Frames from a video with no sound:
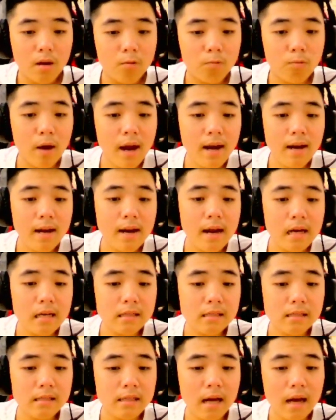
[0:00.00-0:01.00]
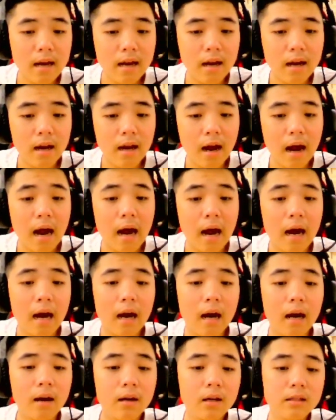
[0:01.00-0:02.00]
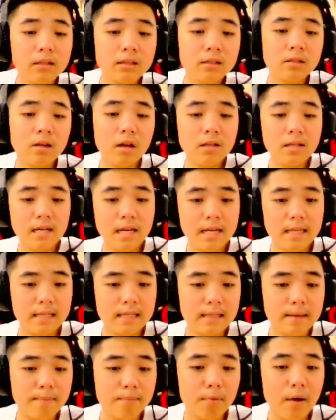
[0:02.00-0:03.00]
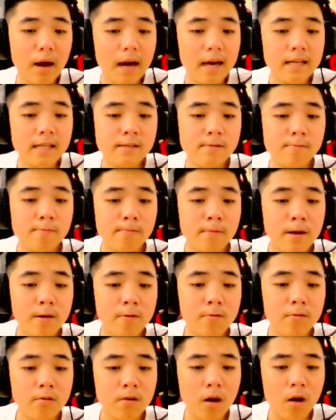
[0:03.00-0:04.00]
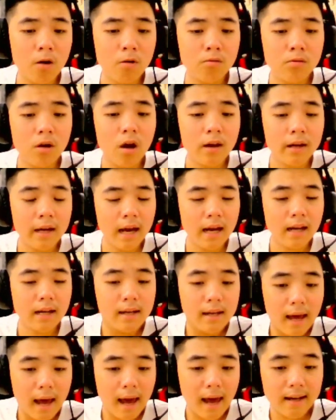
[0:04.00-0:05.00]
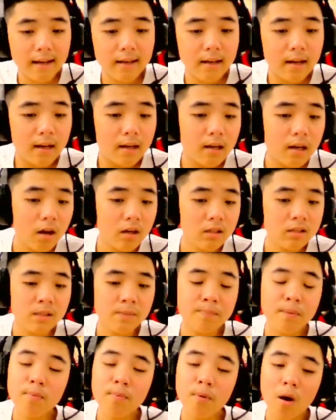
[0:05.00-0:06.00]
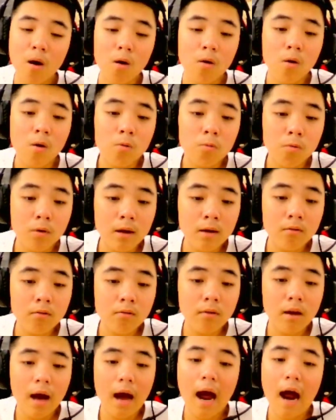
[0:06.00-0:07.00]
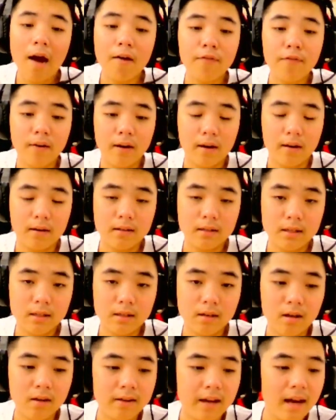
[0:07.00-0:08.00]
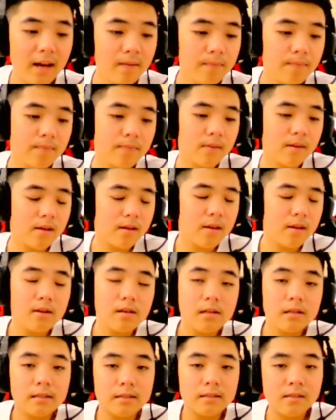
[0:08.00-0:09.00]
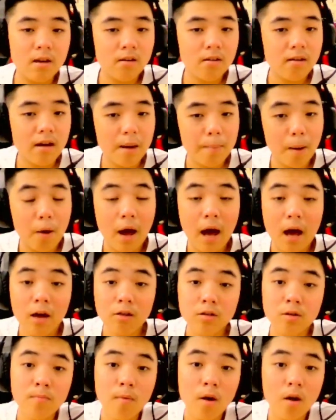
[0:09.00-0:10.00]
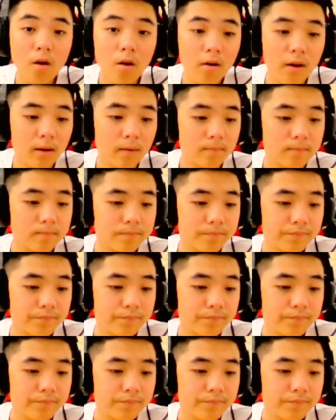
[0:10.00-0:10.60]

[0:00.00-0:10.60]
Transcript: when there's uh, a shortage, price will go rocket and lots of people will offer. Okay? So about how to modeling.